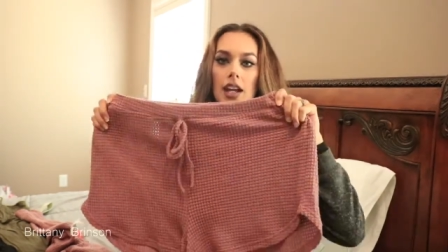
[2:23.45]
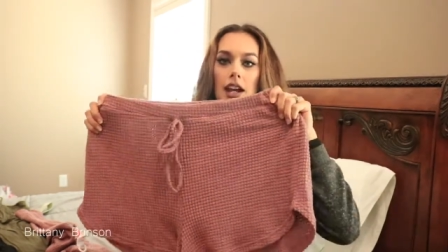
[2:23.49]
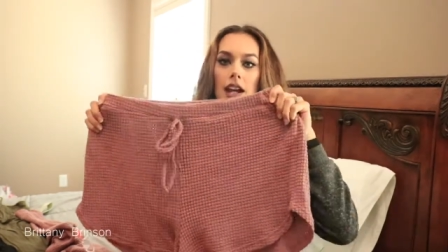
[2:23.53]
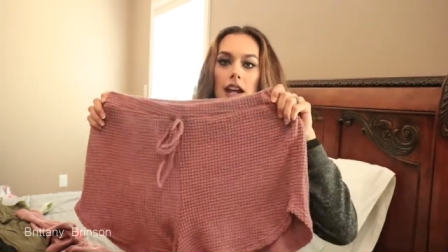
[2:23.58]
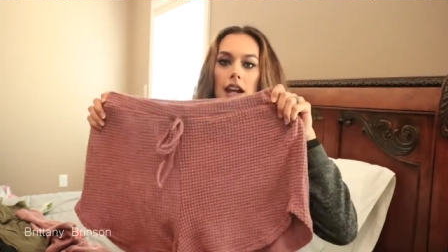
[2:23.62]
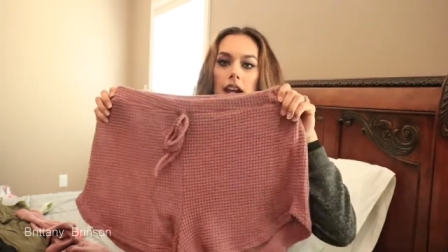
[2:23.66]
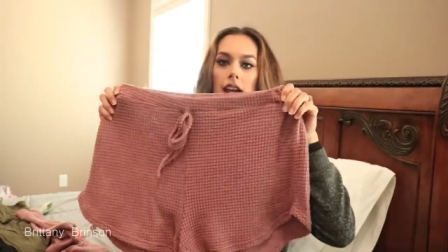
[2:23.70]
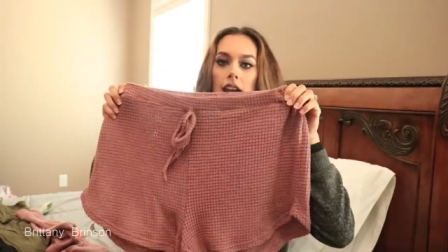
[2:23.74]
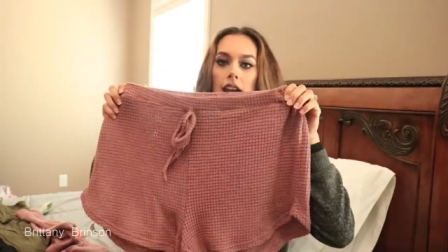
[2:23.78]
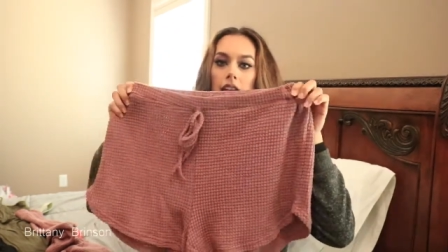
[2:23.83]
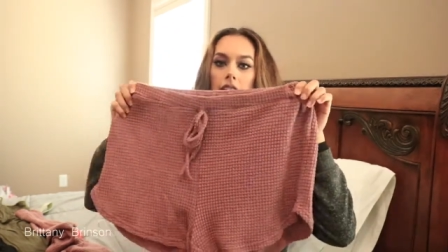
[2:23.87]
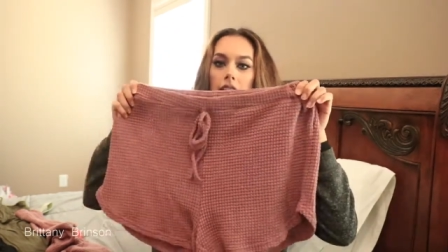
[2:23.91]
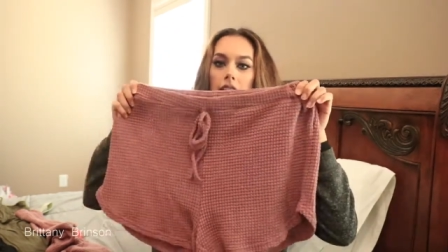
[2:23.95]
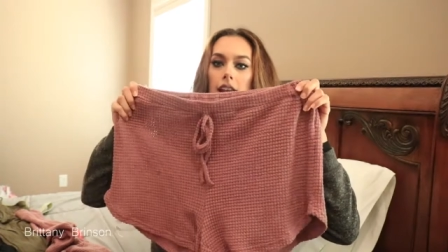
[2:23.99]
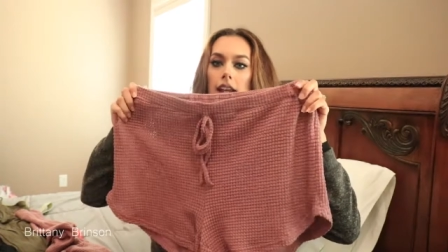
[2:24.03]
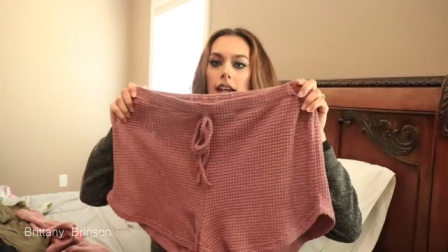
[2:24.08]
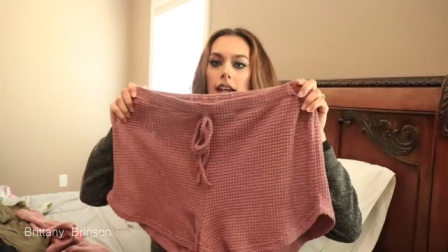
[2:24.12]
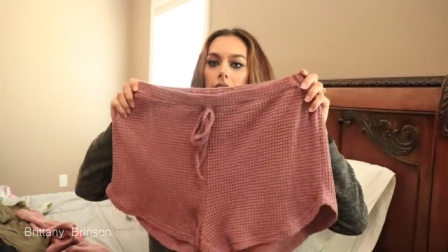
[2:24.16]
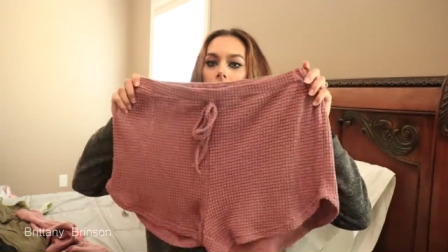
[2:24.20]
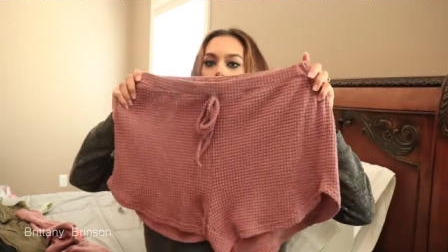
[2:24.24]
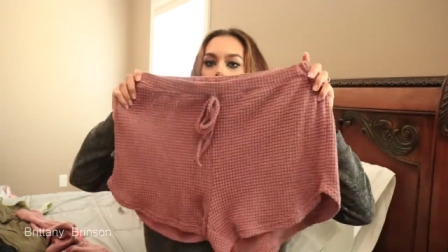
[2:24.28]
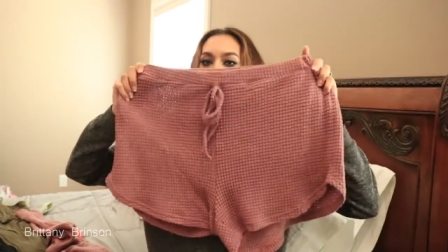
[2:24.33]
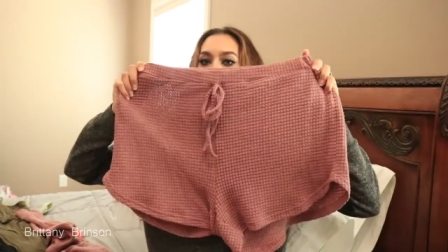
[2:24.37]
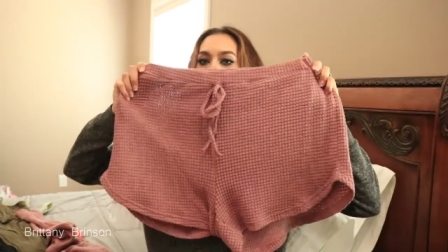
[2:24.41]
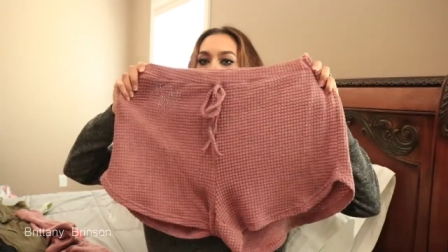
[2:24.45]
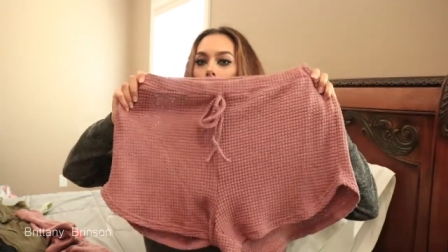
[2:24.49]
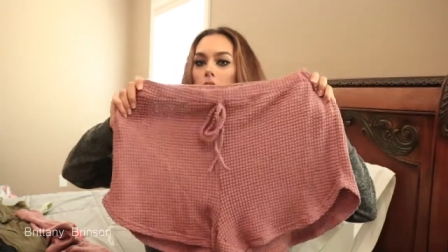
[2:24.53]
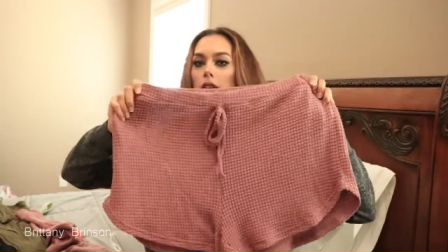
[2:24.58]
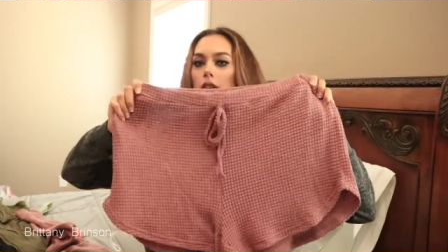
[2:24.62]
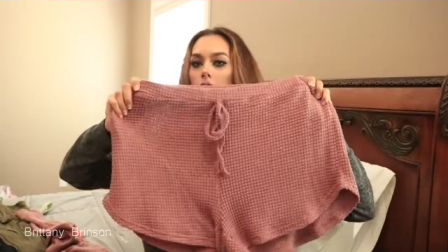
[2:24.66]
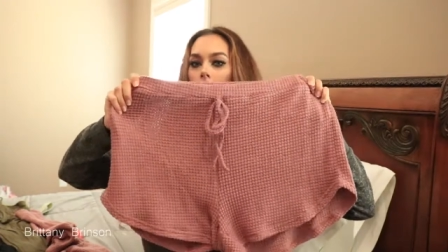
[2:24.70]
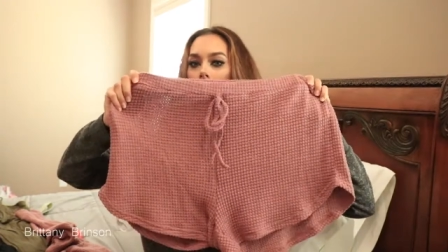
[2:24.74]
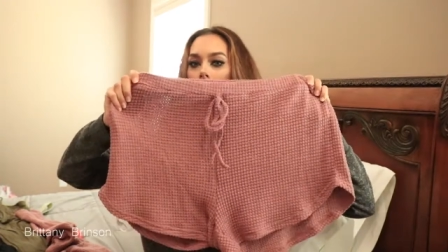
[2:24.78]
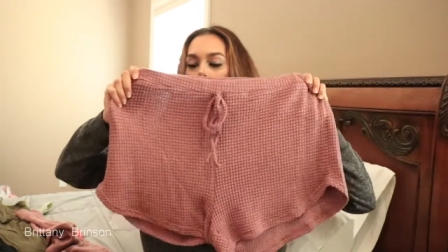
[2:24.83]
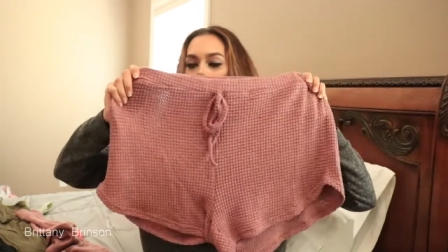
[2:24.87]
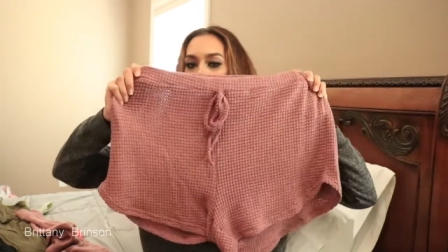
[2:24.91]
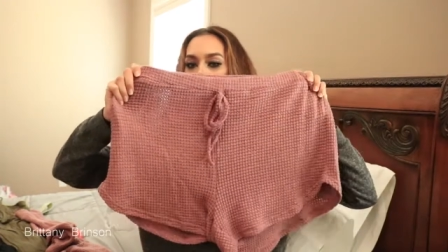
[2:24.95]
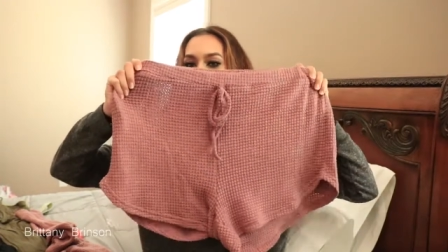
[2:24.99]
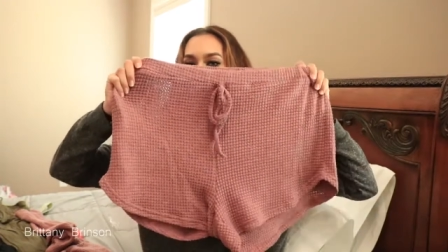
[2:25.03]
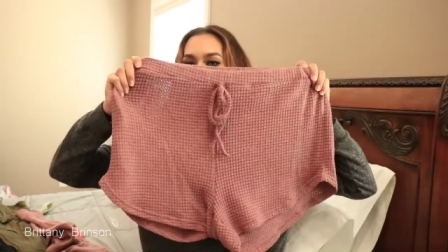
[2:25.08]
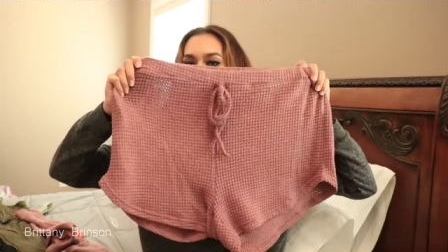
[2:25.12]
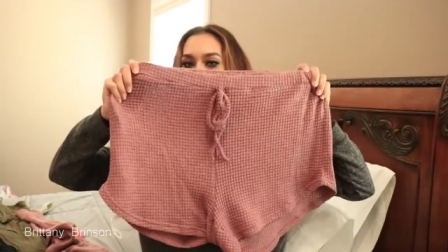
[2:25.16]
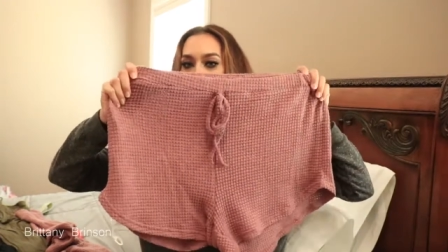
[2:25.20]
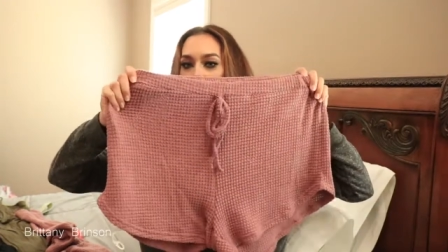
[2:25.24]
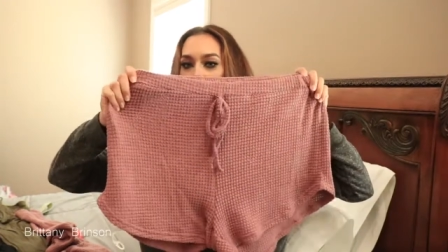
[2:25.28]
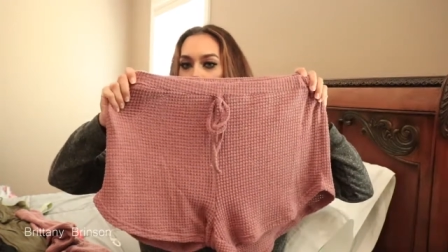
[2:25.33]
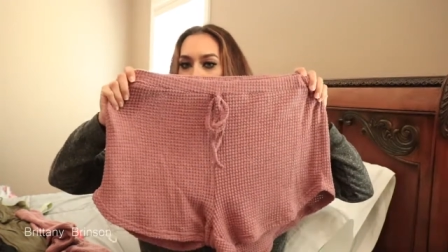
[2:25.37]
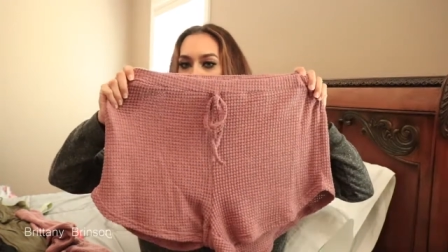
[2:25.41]
and it came with some
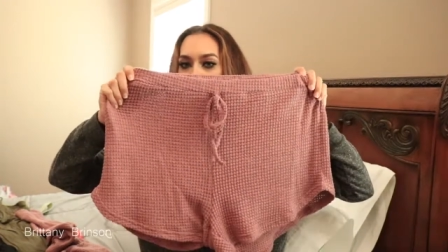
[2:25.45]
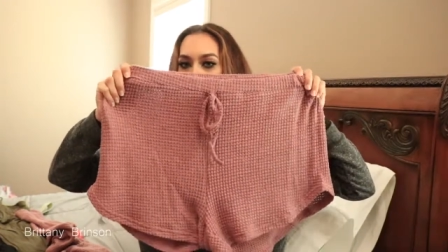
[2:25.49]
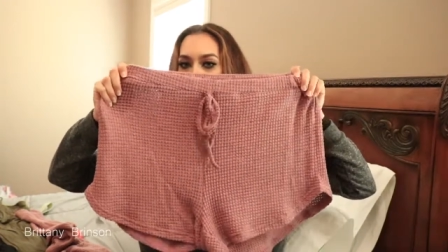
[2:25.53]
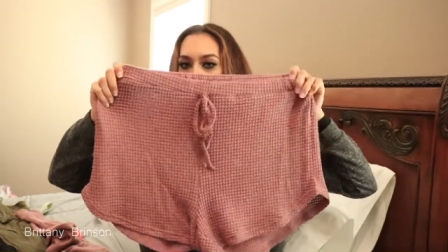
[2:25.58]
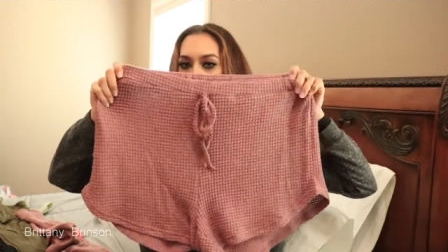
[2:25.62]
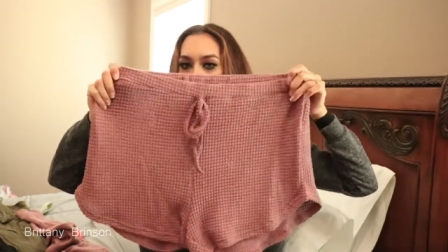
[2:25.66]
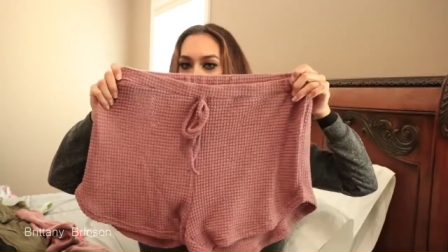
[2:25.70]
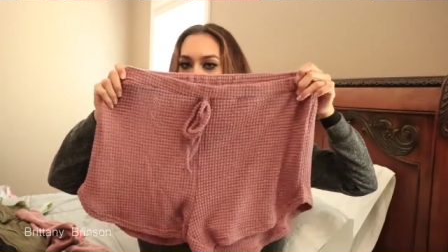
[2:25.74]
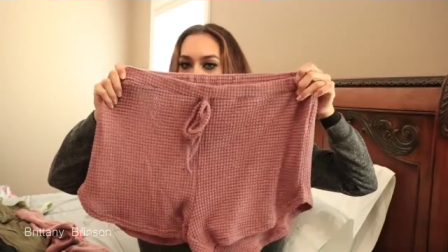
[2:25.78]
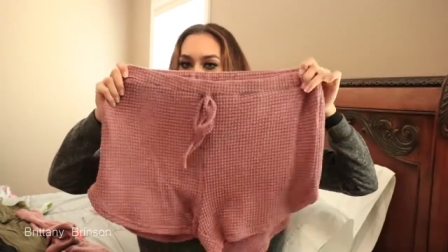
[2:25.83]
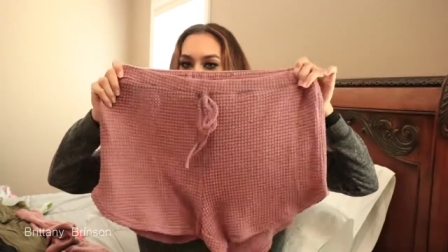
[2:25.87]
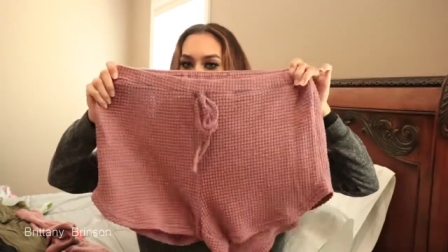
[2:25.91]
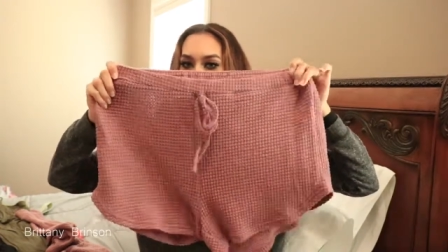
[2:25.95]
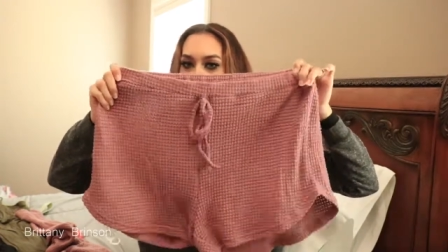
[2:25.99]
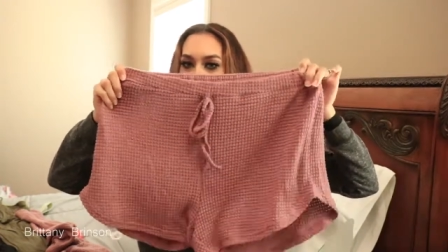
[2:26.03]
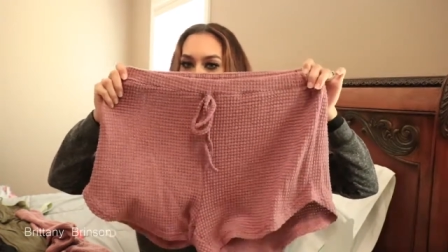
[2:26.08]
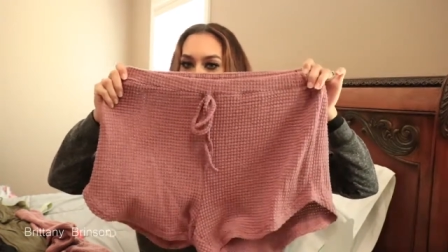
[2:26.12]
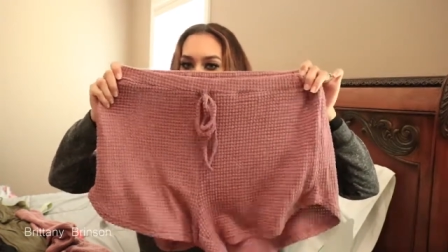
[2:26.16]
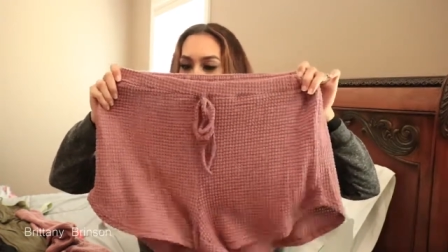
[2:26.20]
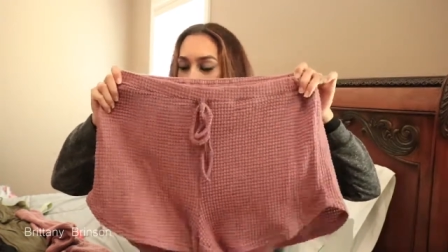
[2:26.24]
shorts,